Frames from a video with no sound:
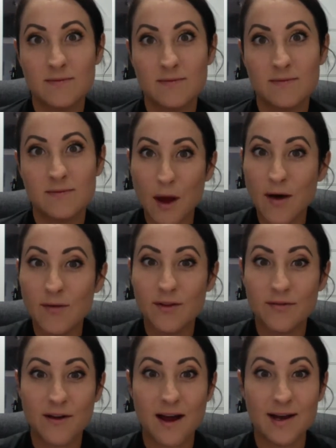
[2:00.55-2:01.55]
sit around the
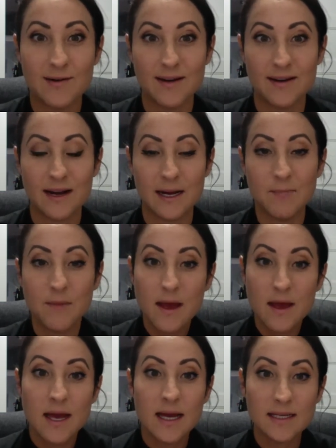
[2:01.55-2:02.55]
fire at night
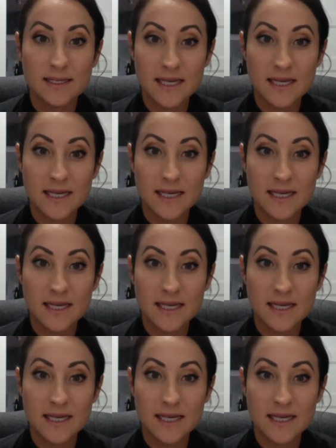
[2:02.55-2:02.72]
and